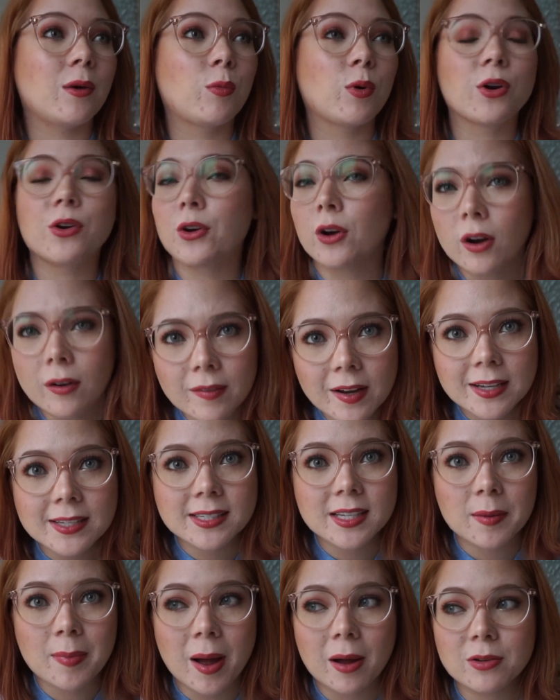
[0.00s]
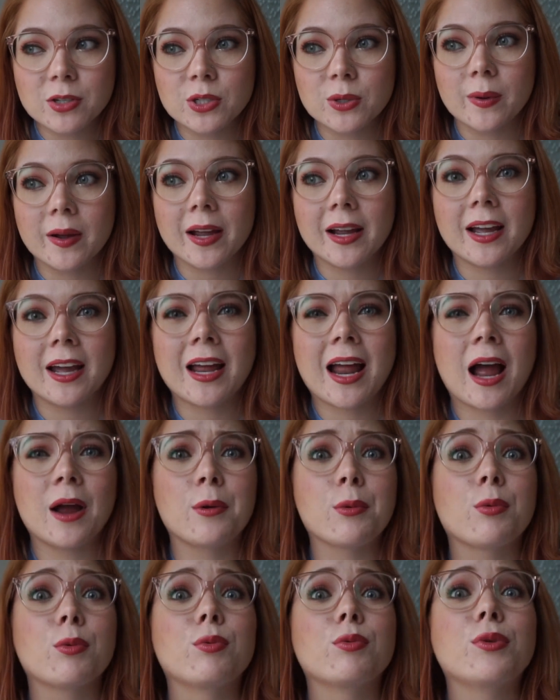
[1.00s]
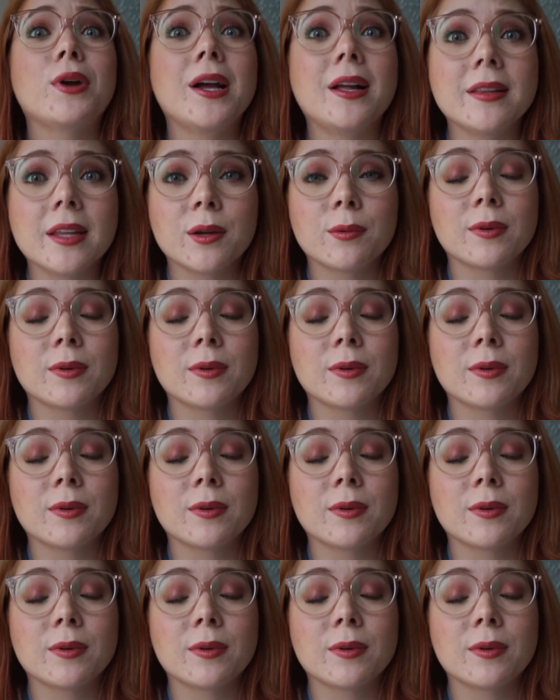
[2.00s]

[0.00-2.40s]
were nervous about doing it, I really,